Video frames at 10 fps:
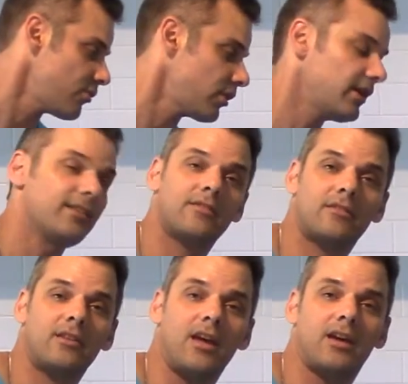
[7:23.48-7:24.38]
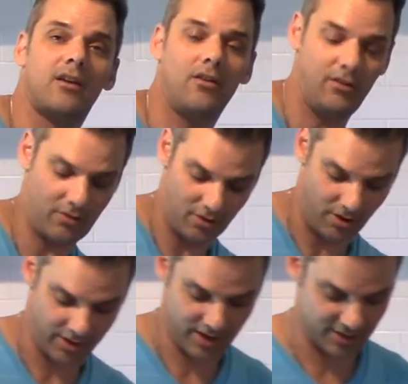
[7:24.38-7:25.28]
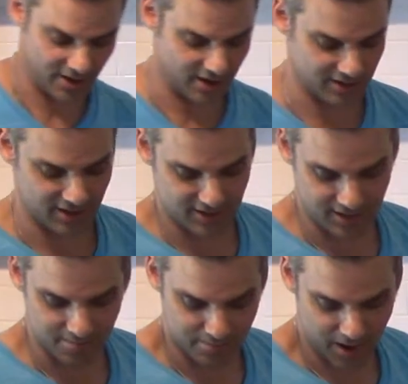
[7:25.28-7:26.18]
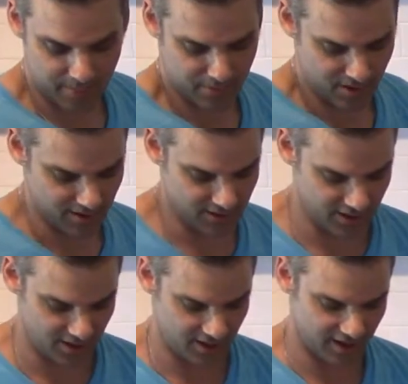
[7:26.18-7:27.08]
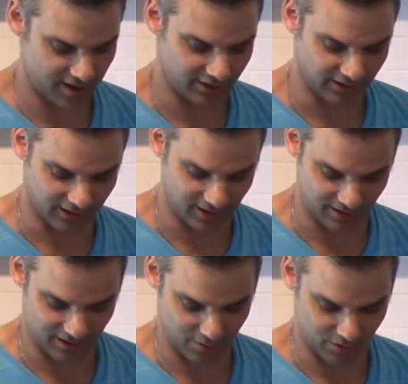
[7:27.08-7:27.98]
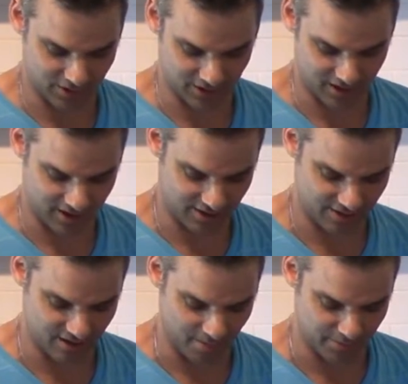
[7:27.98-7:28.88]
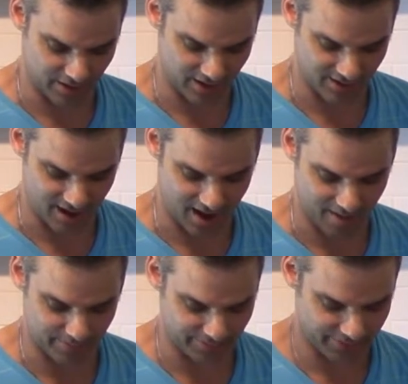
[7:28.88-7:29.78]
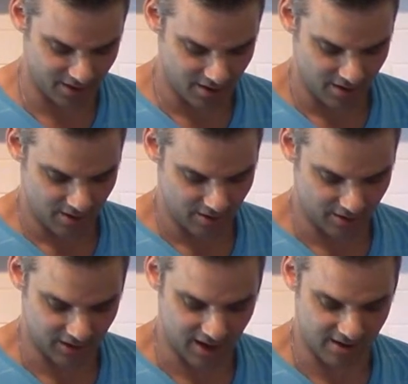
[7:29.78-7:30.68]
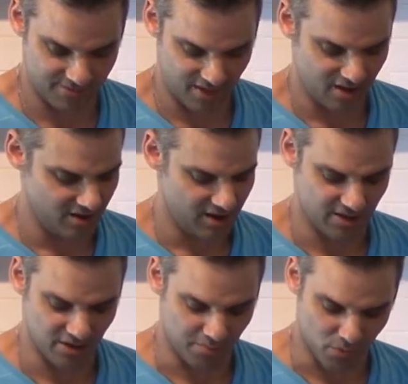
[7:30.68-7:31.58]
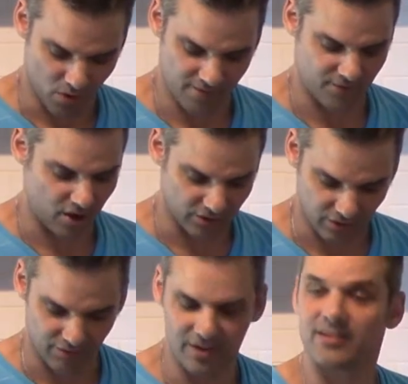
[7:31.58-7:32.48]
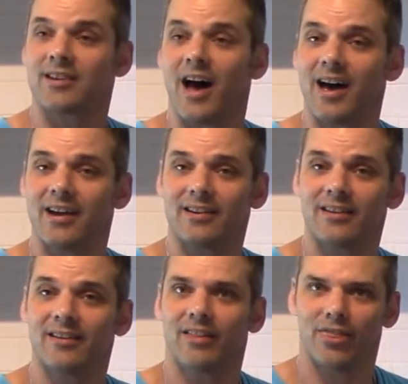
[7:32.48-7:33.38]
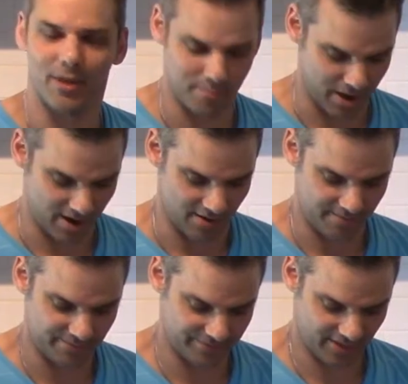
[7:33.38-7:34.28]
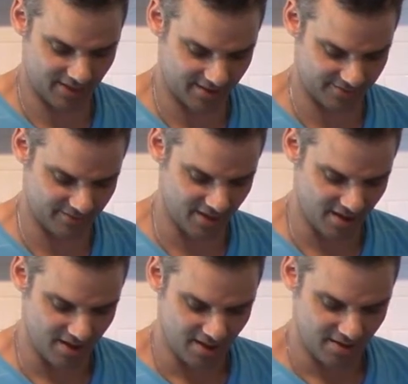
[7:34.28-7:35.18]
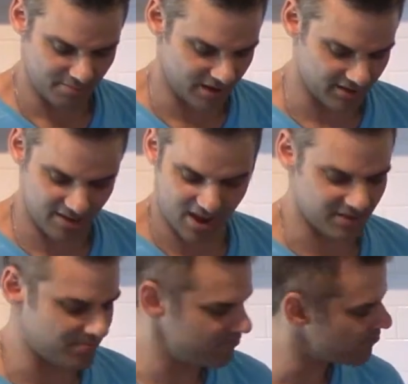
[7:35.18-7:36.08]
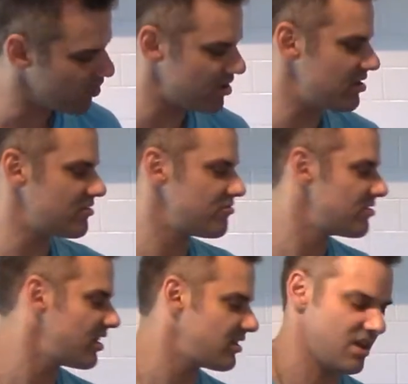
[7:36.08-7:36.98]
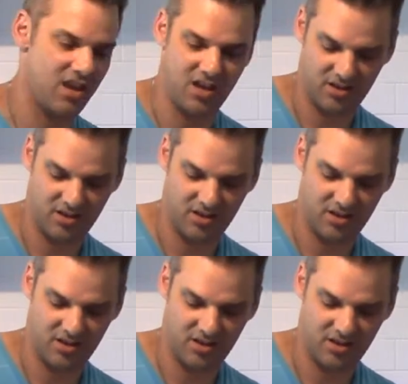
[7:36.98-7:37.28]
going to take all these onions and peppers and literally we're just going to dump it on top. Okay? And the more it falls over the side, the better. Because that's more that you get to eat.